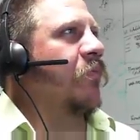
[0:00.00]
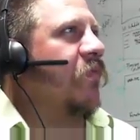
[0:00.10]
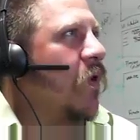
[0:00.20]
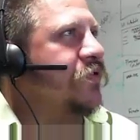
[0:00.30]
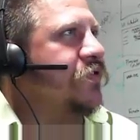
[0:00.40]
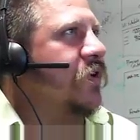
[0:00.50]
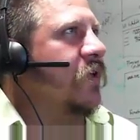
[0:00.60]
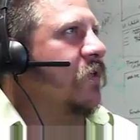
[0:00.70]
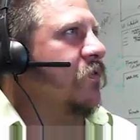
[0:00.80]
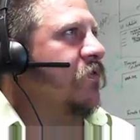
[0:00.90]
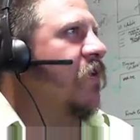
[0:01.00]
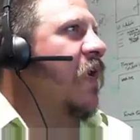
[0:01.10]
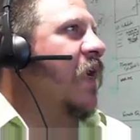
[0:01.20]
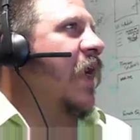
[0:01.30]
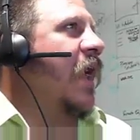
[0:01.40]
Functions,
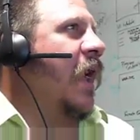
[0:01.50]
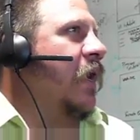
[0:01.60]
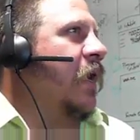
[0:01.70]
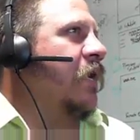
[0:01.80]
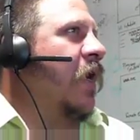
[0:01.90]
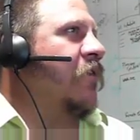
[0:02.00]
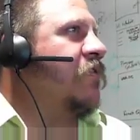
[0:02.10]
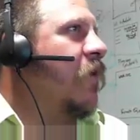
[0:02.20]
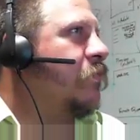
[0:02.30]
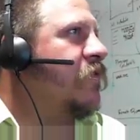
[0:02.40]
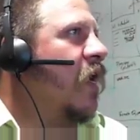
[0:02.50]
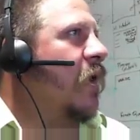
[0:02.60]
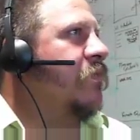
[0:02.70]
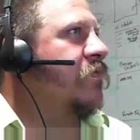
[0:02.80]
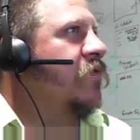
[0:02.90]
and
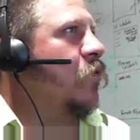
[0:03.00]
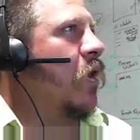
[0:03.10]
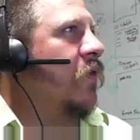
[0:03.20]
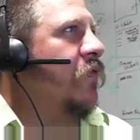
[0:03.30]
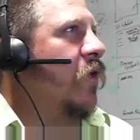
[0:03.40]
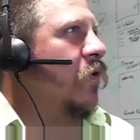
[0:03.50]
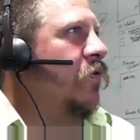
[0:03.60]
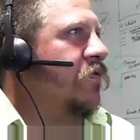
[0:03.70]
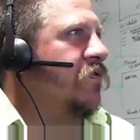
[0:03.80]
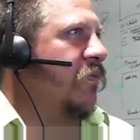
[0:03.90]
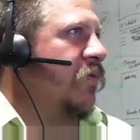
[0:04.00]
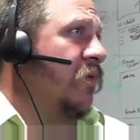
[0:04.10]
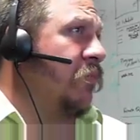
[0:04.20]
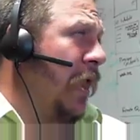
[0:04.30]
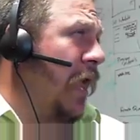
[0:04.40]
sometimes you want those to
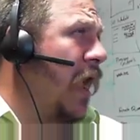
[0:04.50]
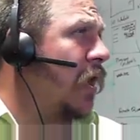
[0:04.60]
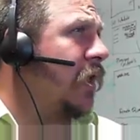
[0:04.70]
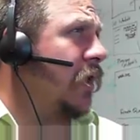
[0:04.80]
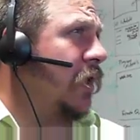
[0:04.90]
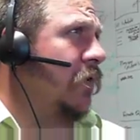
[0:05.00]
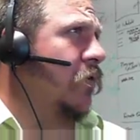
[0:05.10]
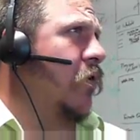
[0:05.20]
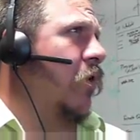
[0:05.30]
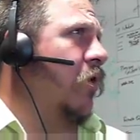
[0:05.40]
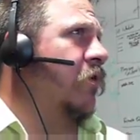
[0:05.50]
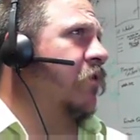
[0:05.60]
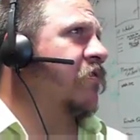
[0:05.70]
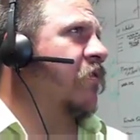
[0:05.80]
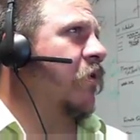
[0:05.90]
be blocking
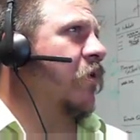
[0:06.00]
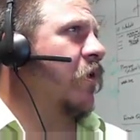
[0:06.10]
calls.